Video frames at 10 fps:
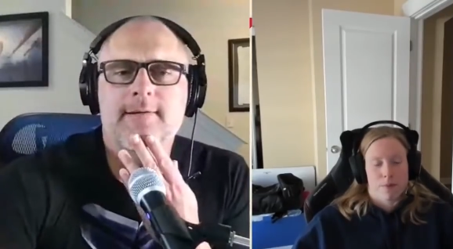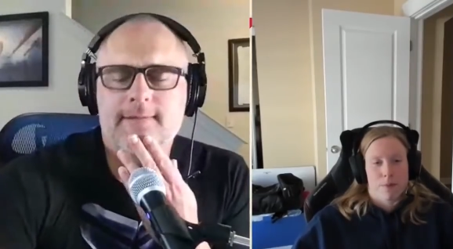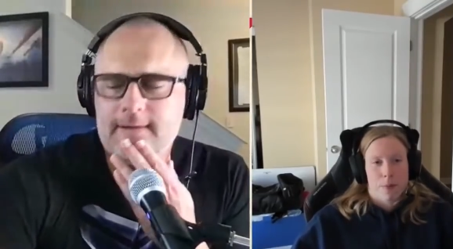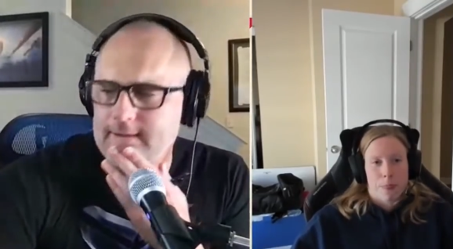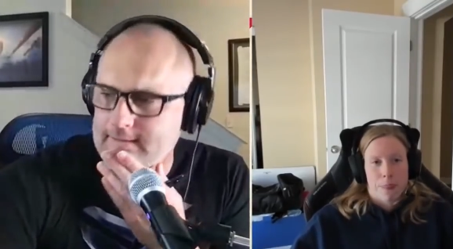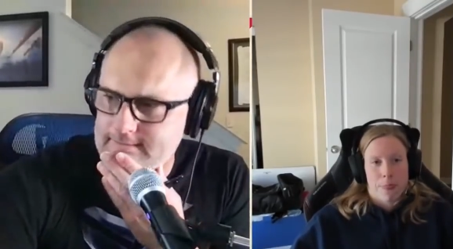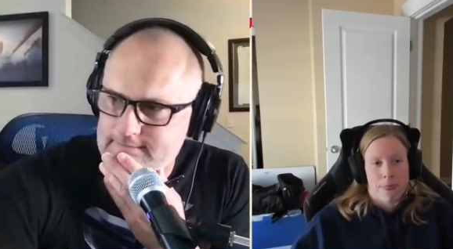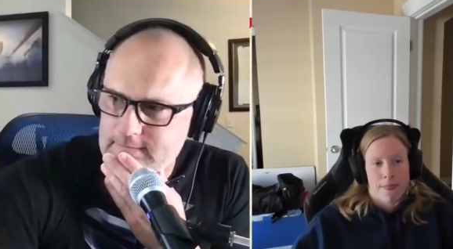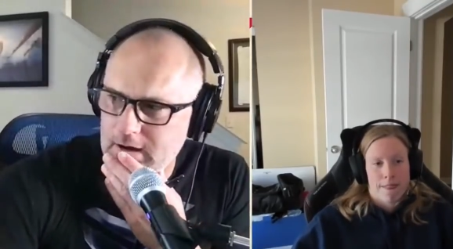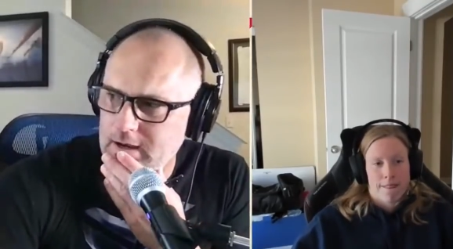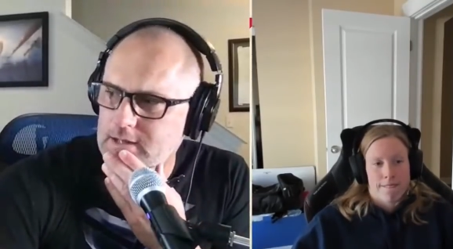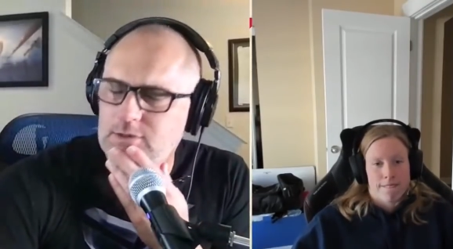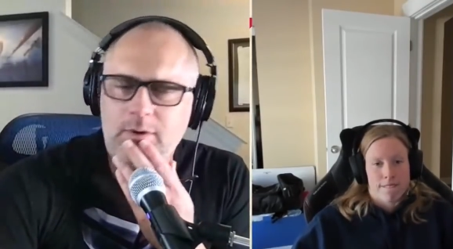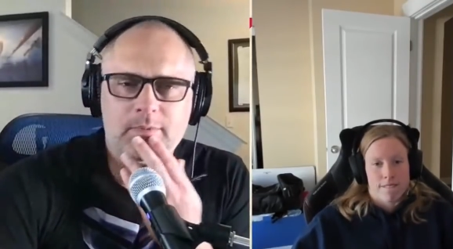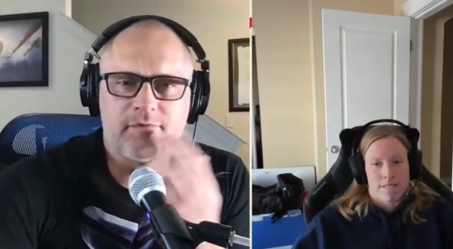Speaker 1: Um, I, I,
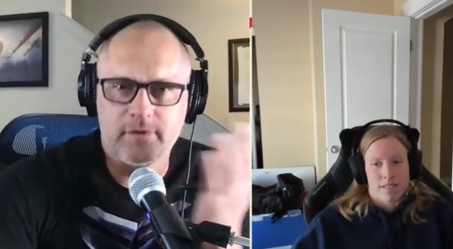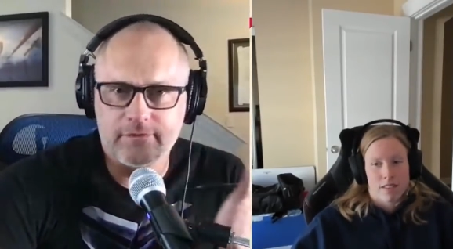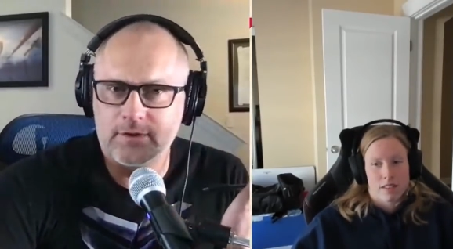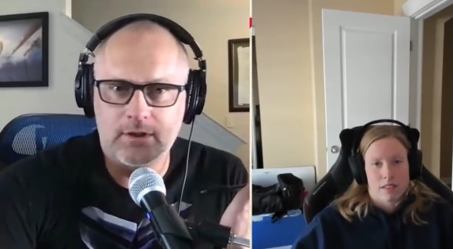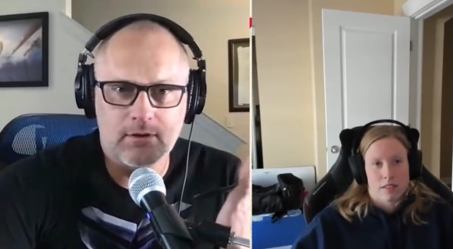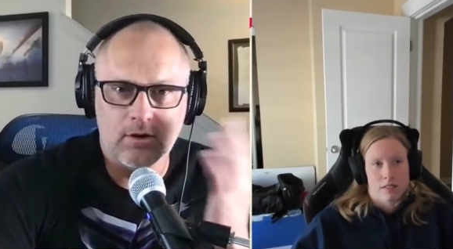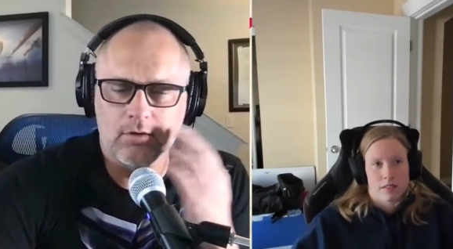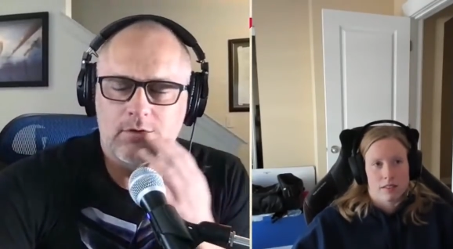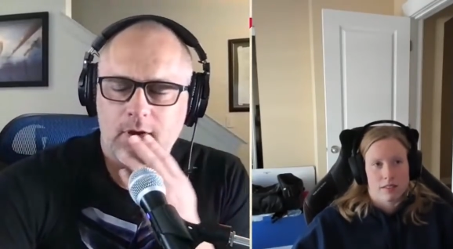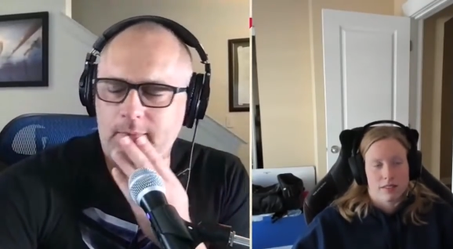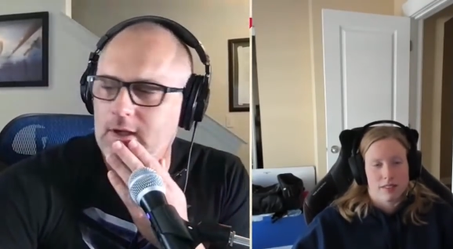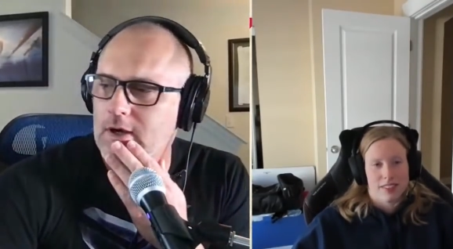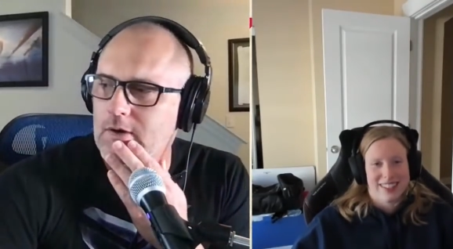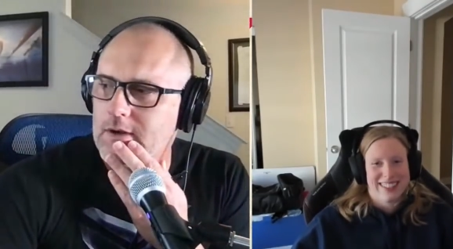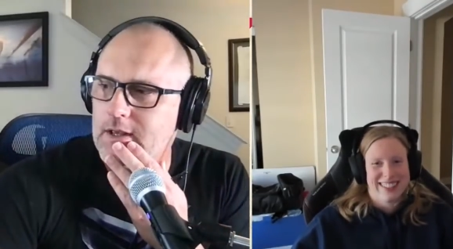swam the 50 a long time
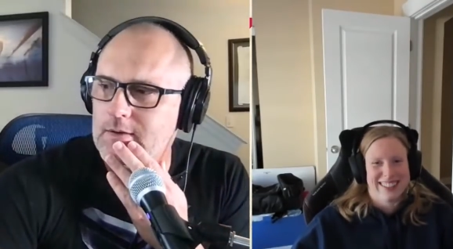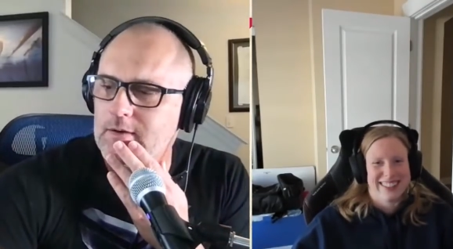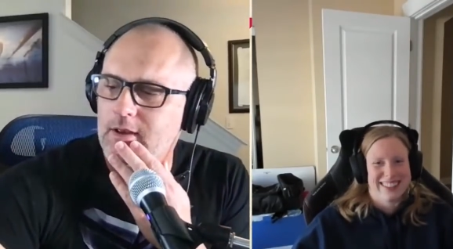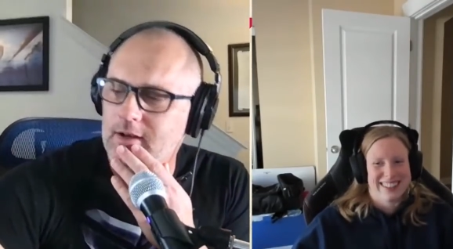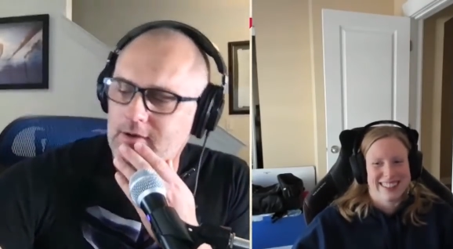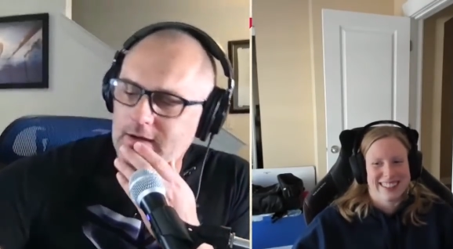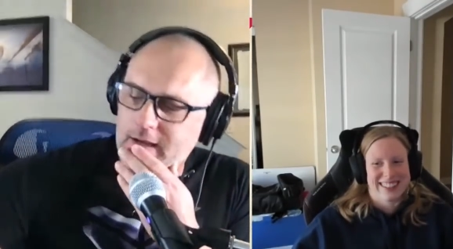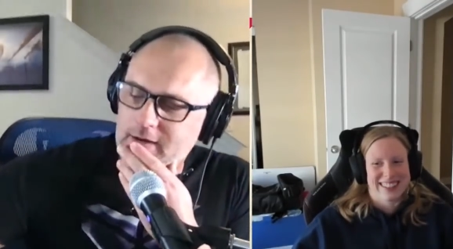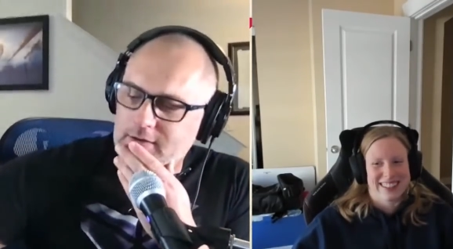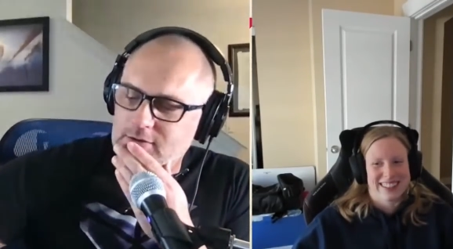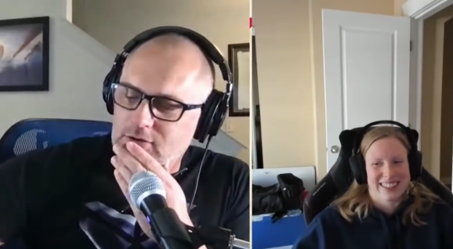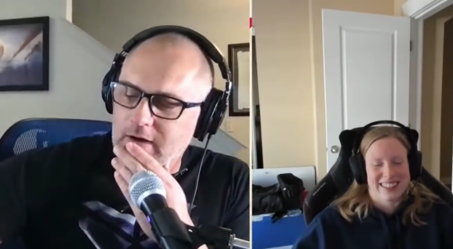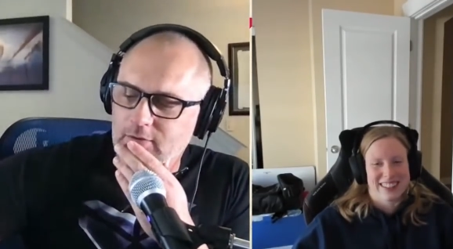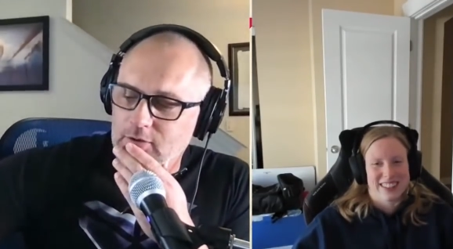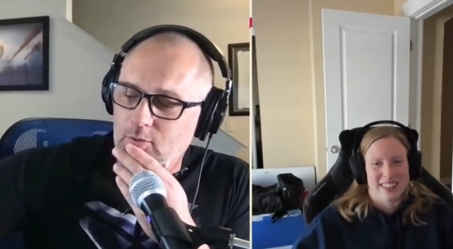ago and, and, uh, and I
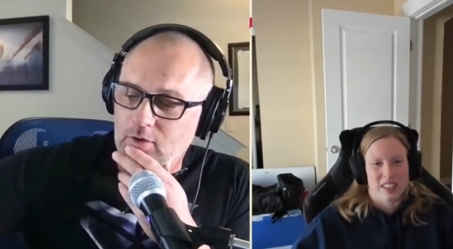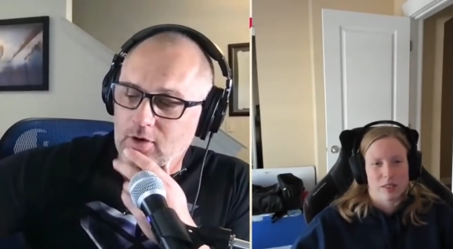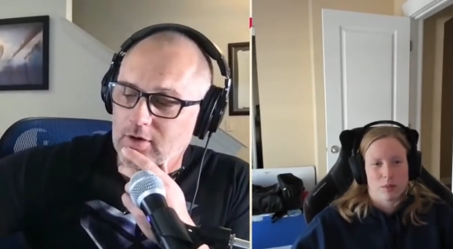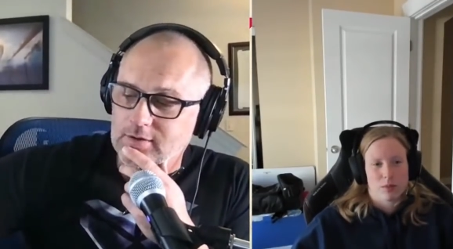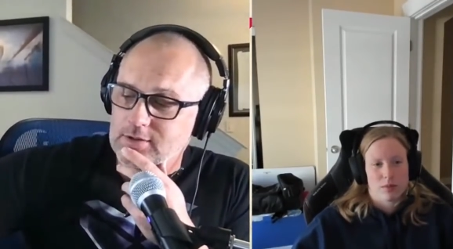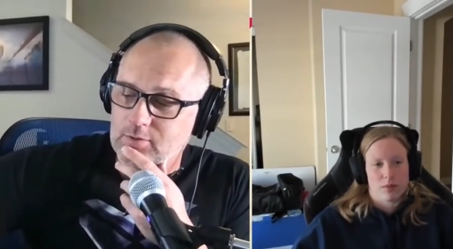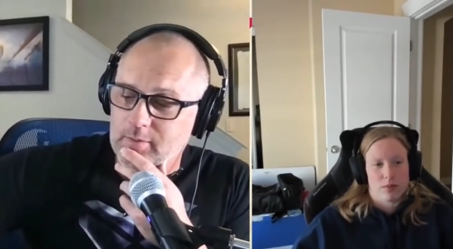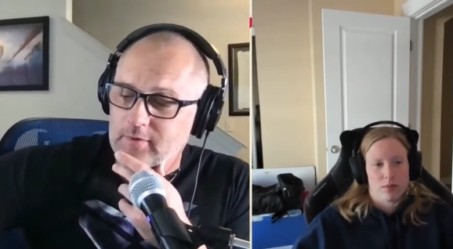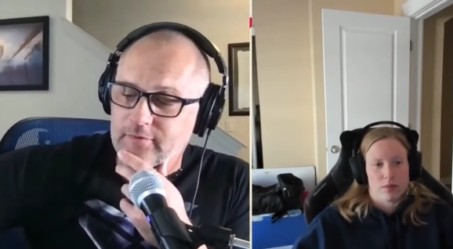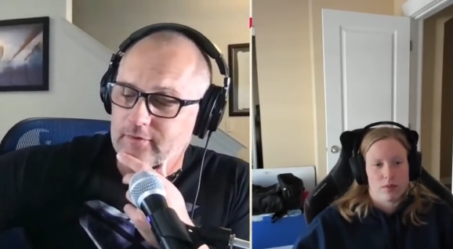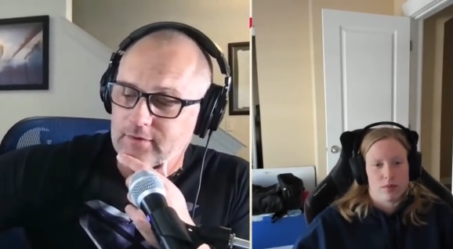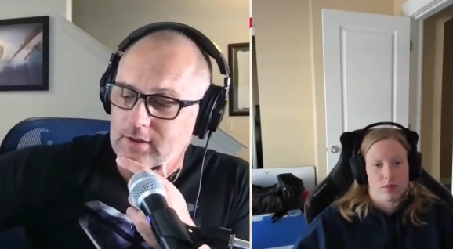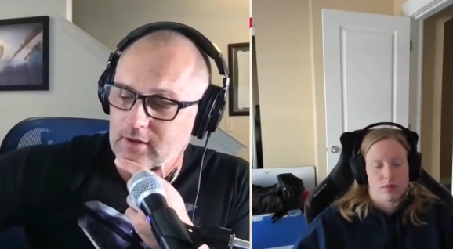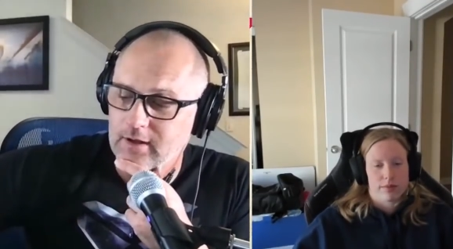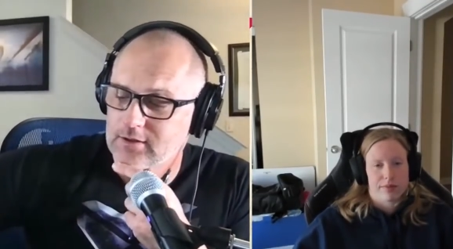traveled the world to swim the 50
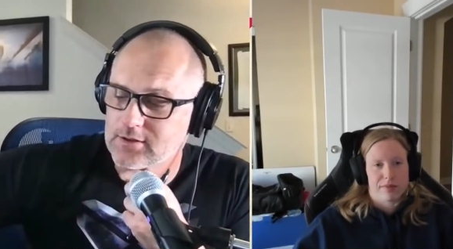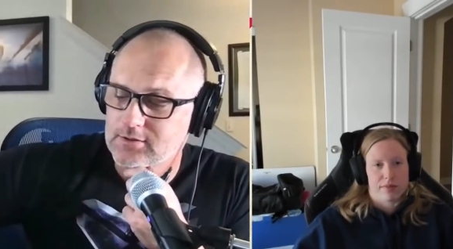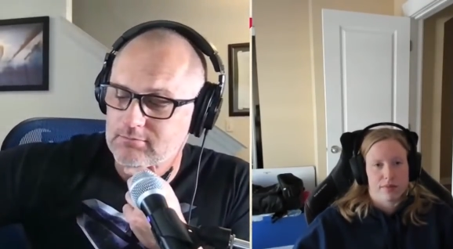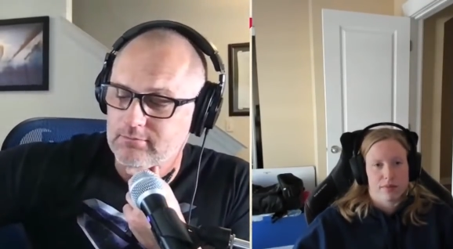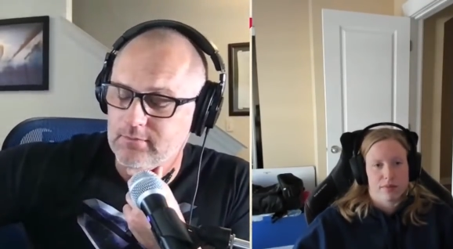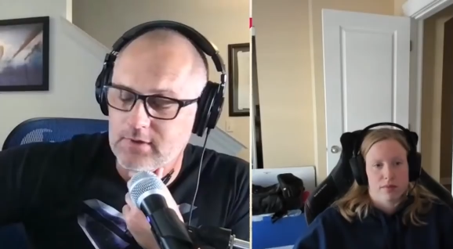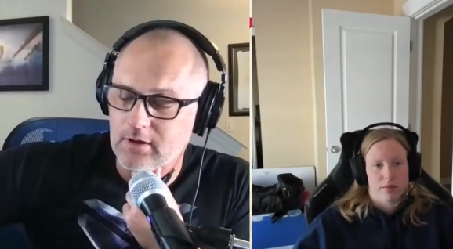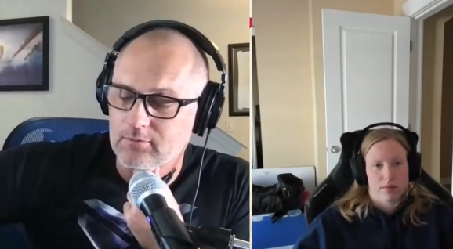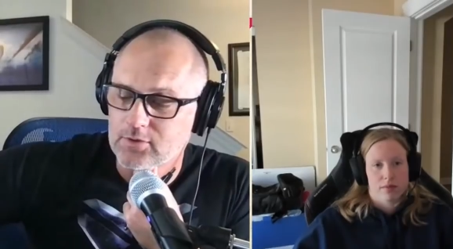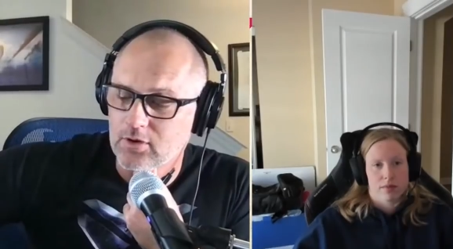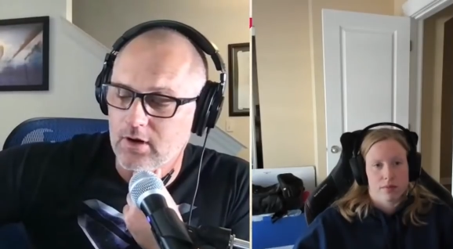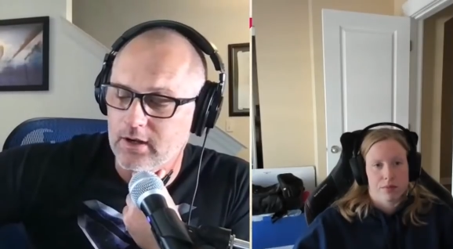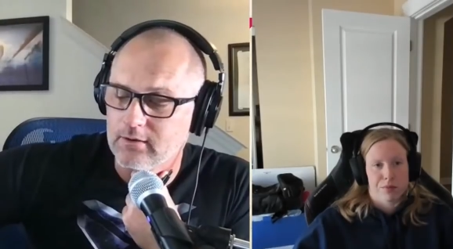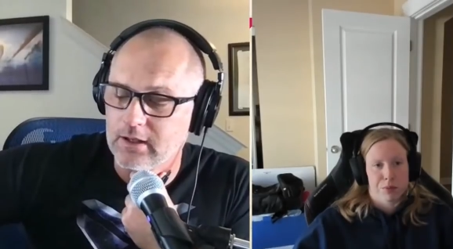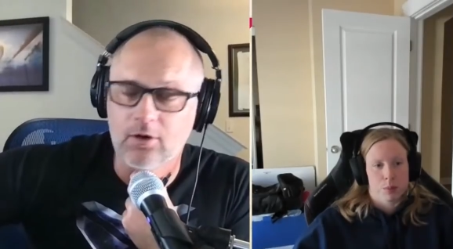and, and just, you know, try
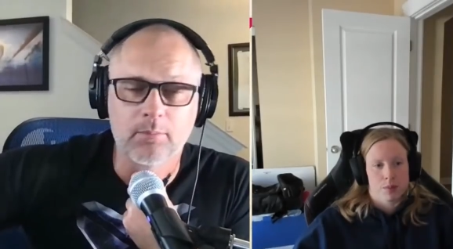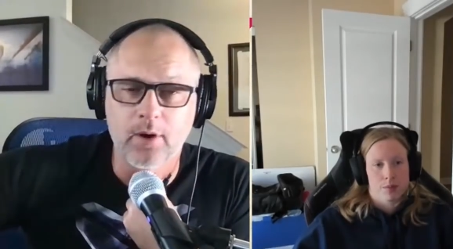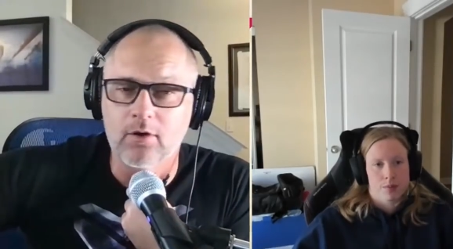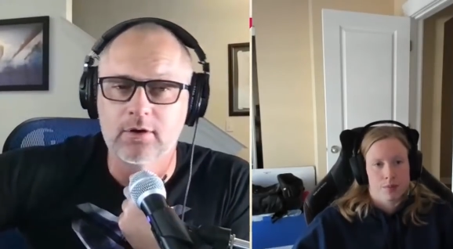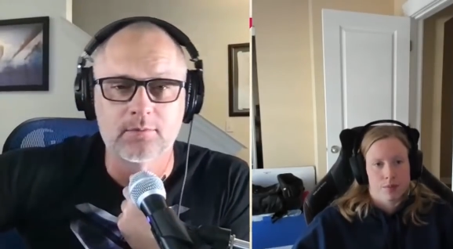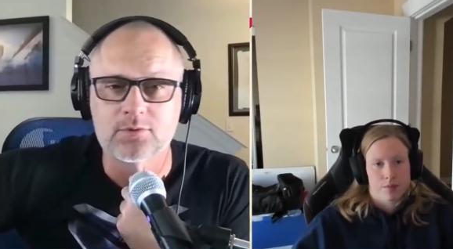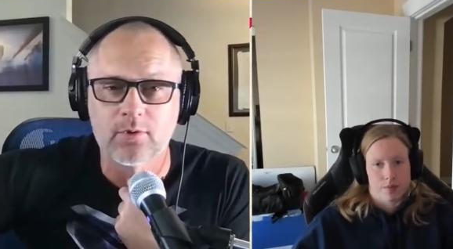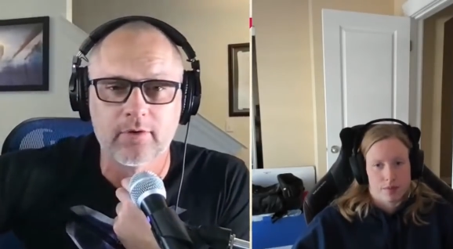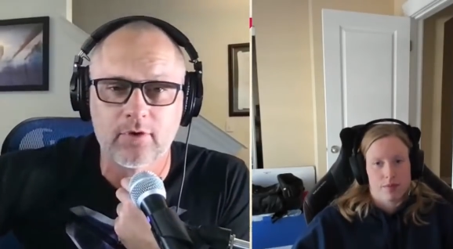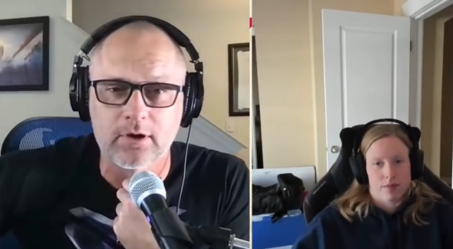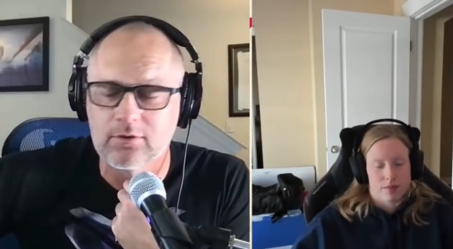and get on podiums wherever I mm-hmm.